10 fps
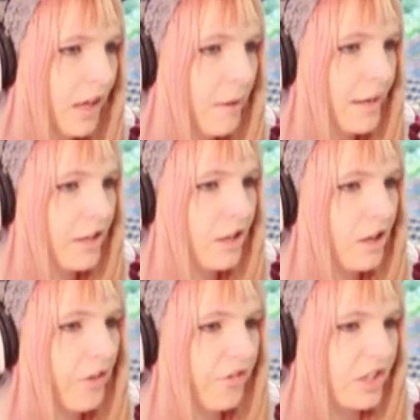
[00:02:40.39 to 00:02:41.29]
I mean, you
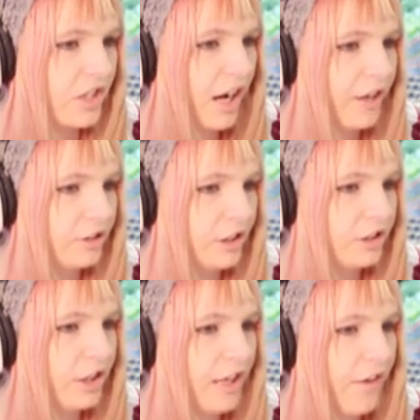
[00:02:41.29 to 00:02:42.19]
got the style, so you
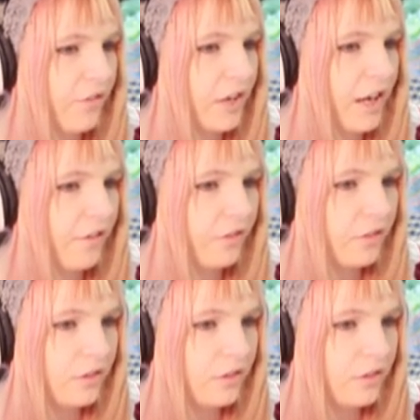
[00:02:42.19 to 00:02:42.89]
should have enough.